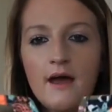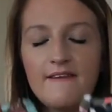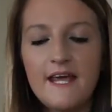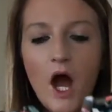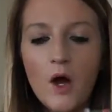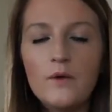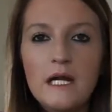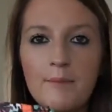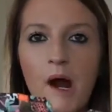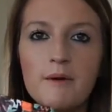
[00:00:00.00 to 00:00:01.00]
The
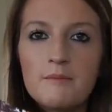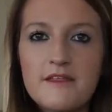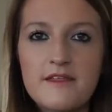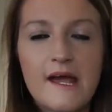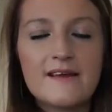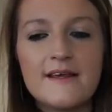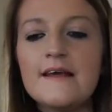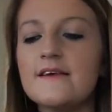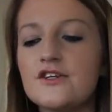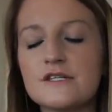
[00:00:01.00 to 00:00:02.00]
only problem with this
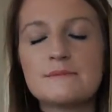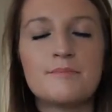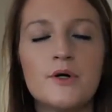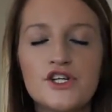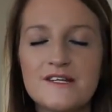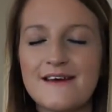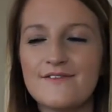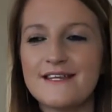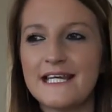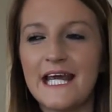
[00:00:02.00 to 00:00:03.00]
is it just pushes
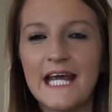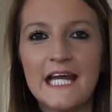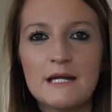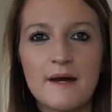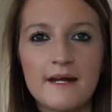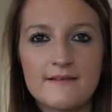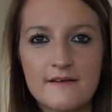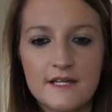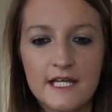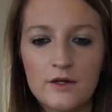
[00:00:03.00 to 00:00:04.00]
everything in, it makes
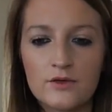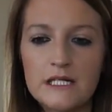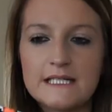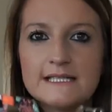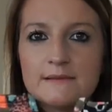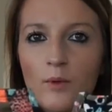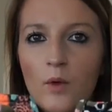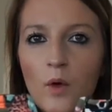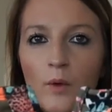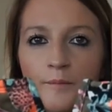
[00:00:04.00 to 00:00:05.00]
everything look really
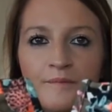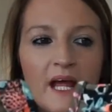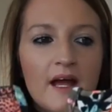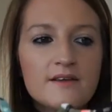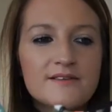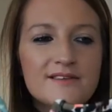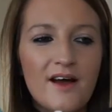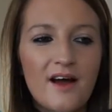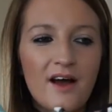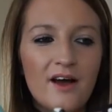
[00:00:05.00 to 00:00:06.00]
small,
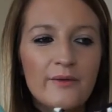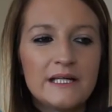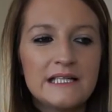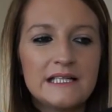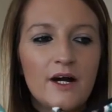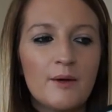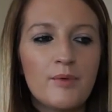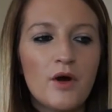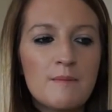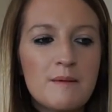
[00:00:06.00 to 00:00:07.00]
so I
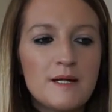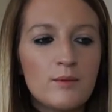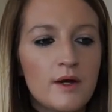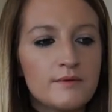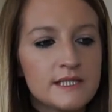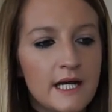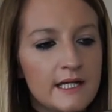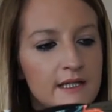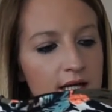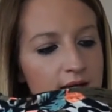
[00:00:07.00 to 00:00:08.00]
probably won't
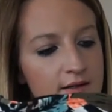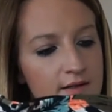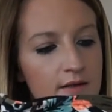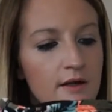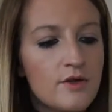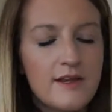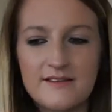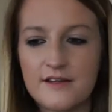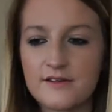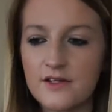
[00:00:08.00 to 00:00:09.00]
take this. I thought that
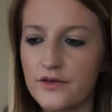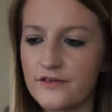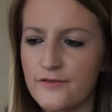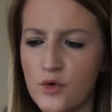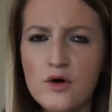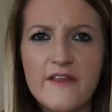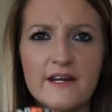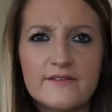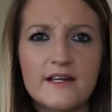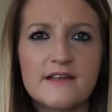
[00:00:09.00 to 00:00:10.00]
said a size 4 then.
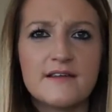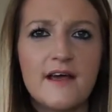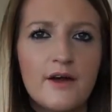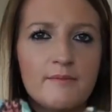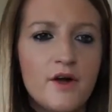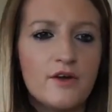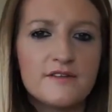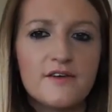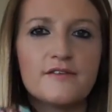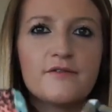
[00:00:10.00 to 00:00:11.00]
I was gonna say I'm not a
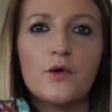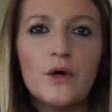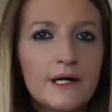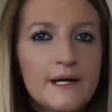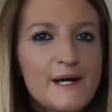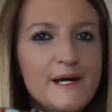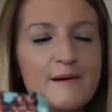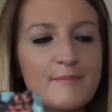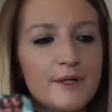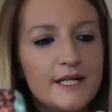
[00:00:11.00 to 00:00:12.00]
size 4,
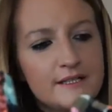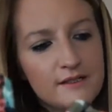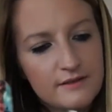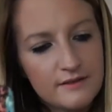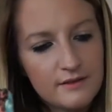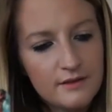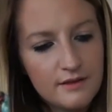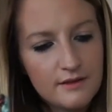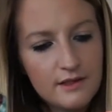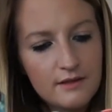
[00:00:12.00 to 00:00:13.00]
but it doesn't, I
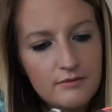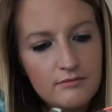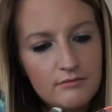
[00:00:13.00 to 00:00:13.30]
don't think.